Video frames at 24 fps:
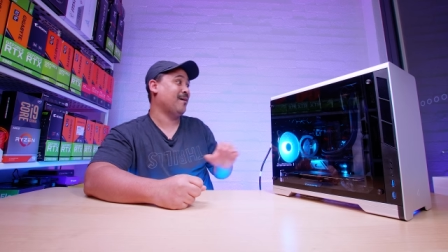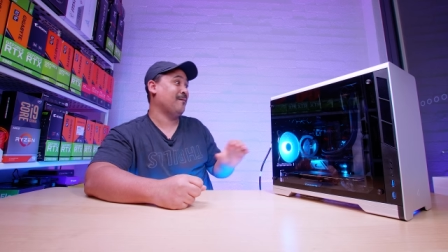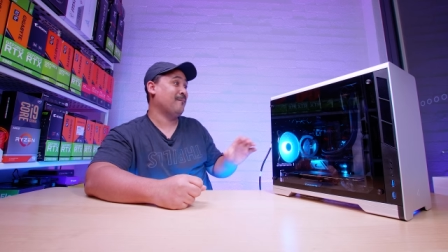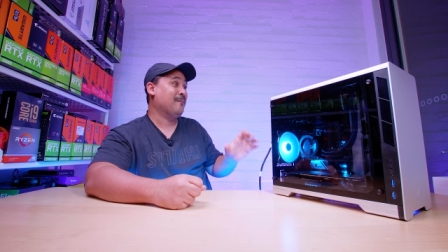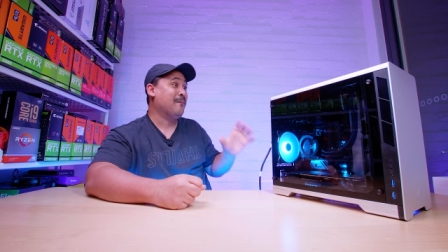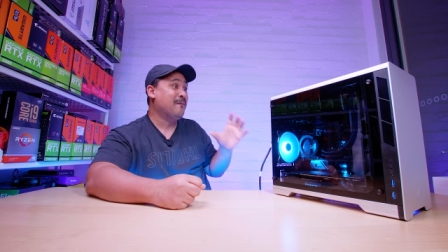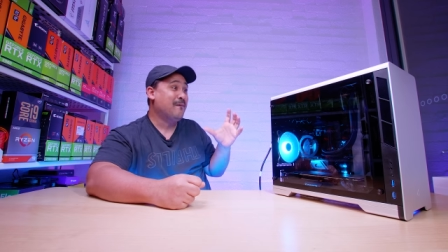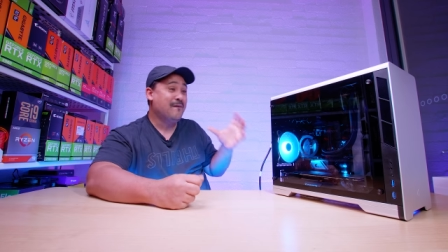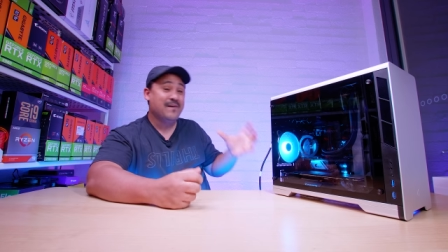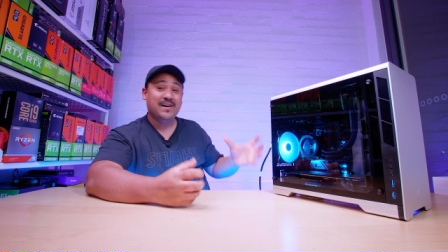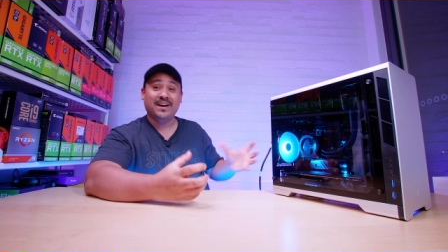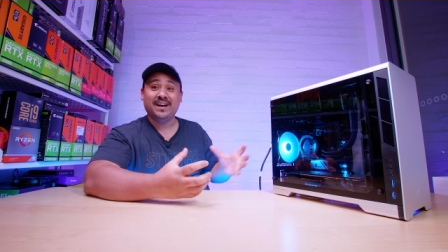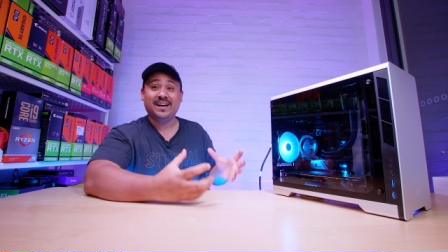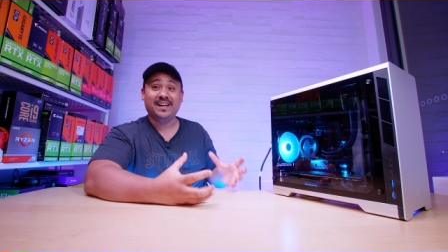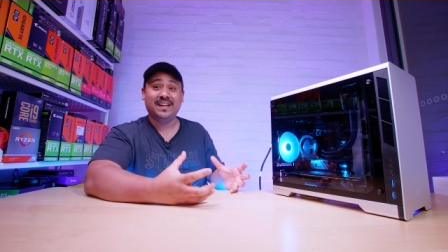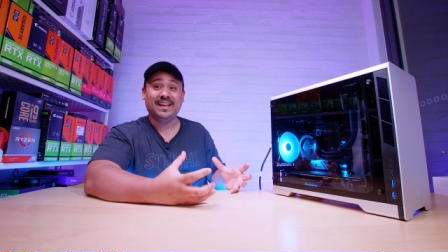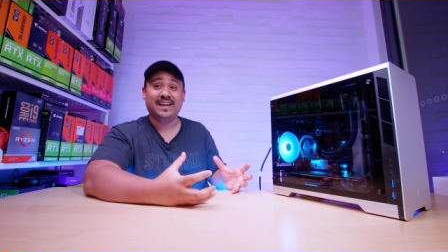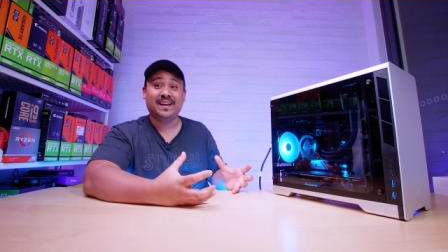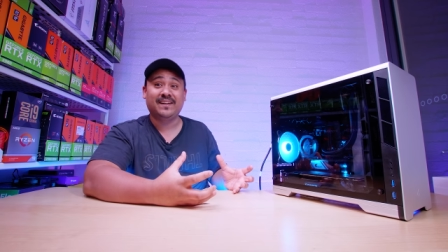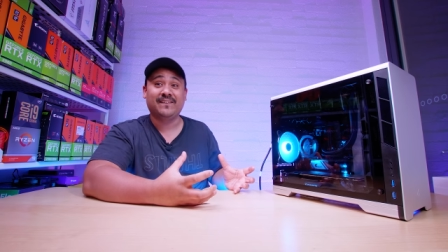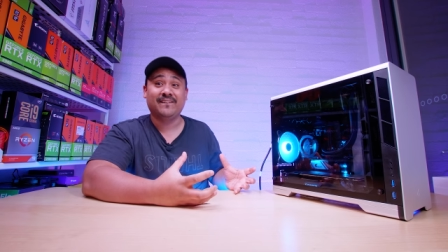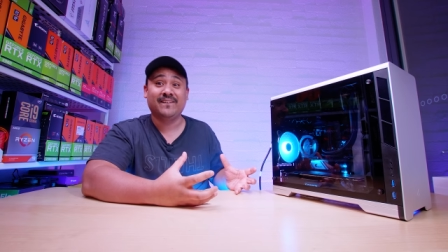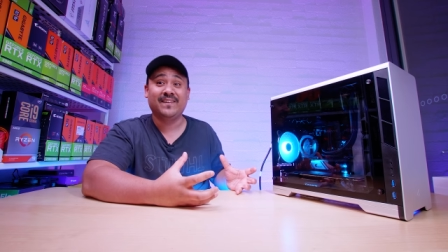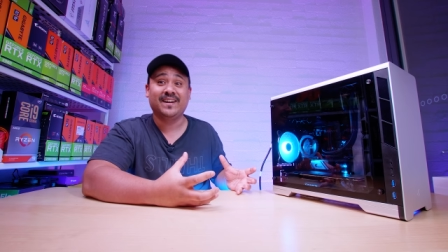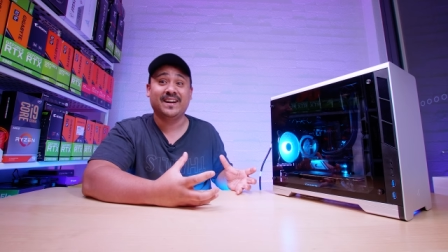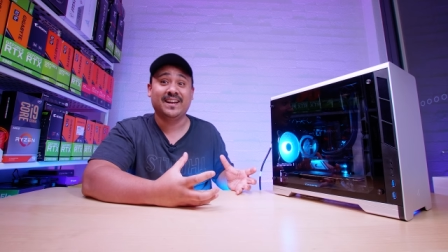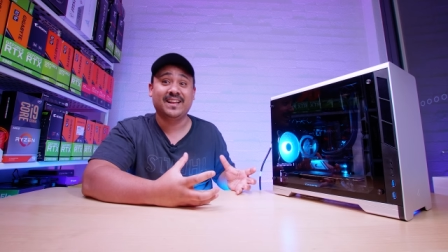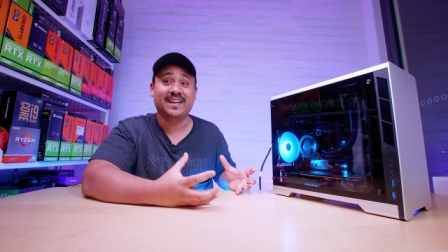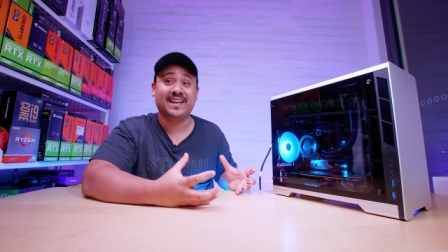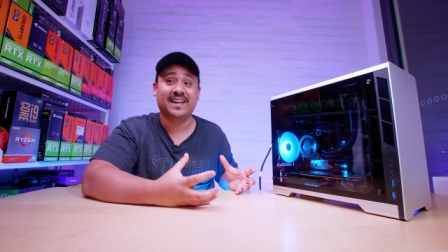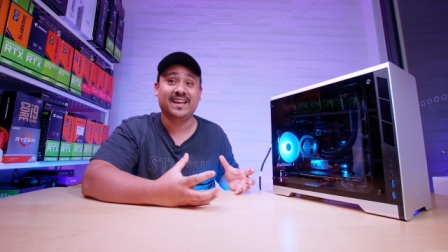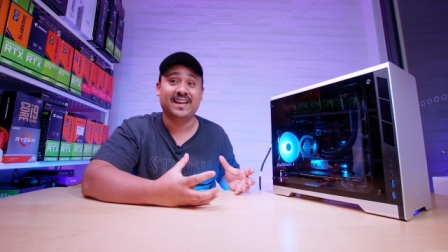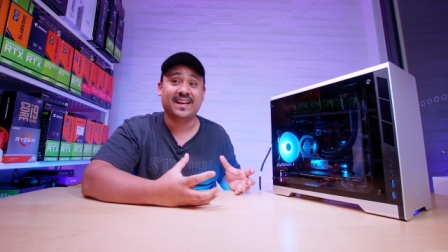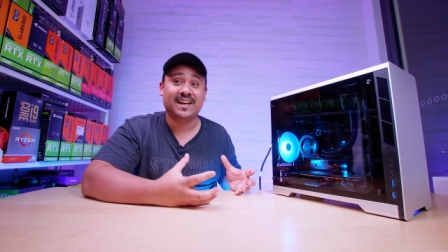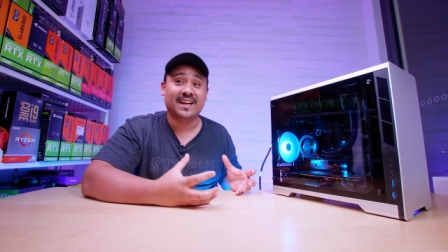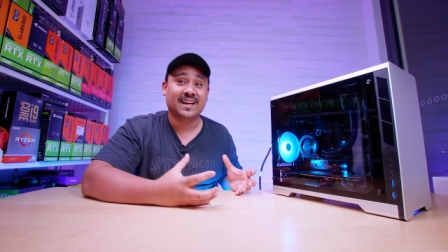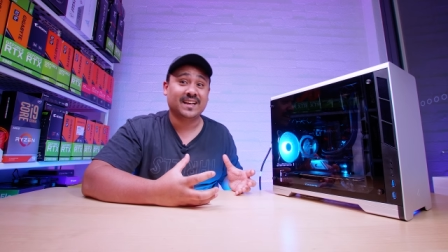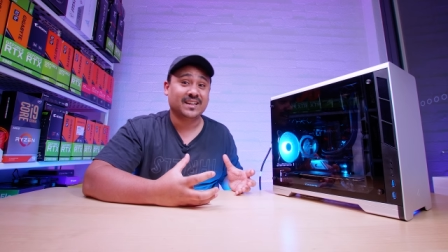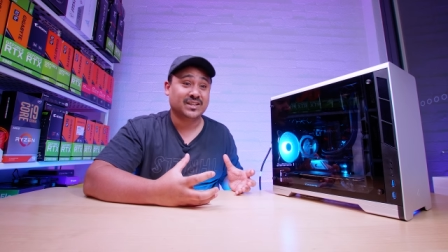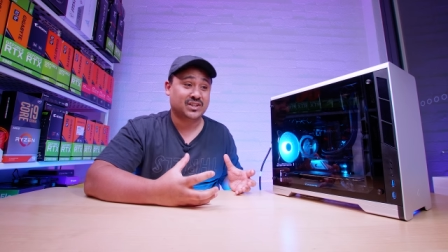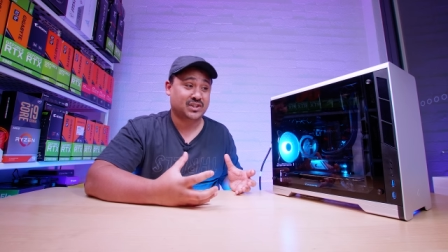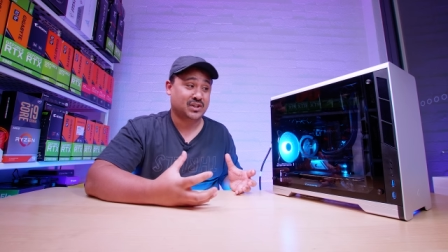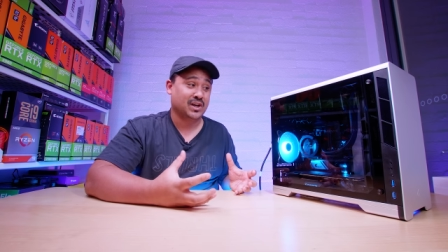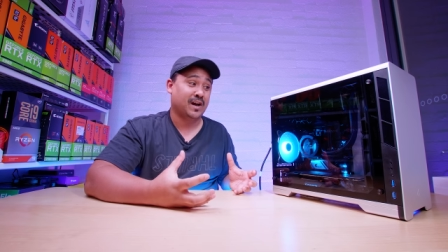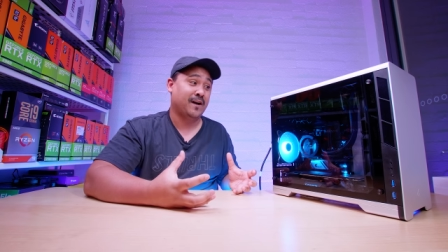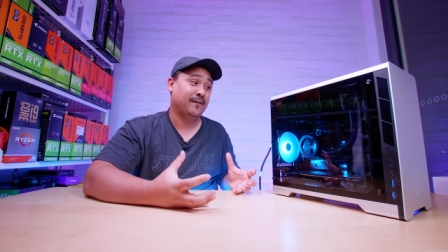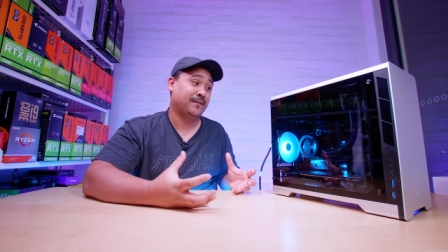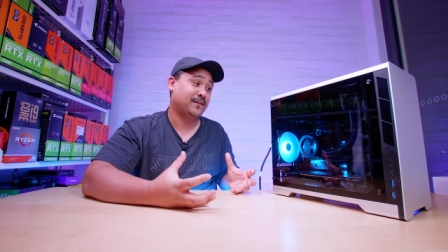I'm really, really
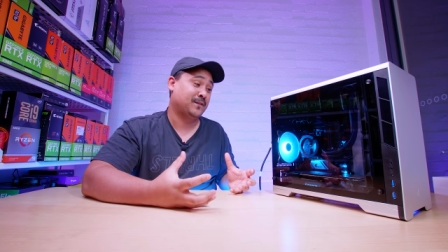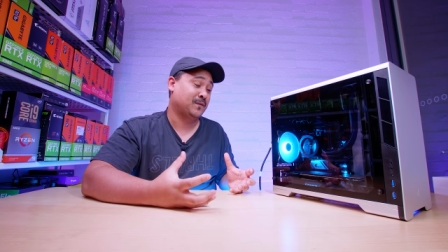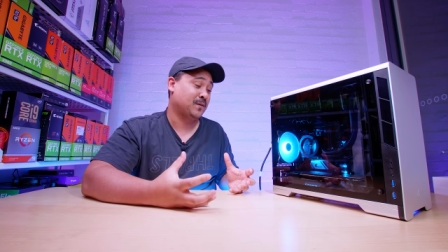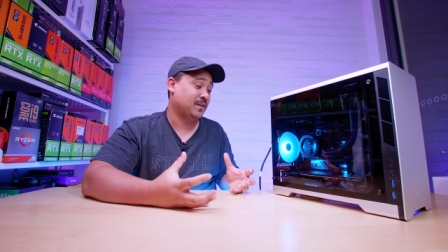chuffed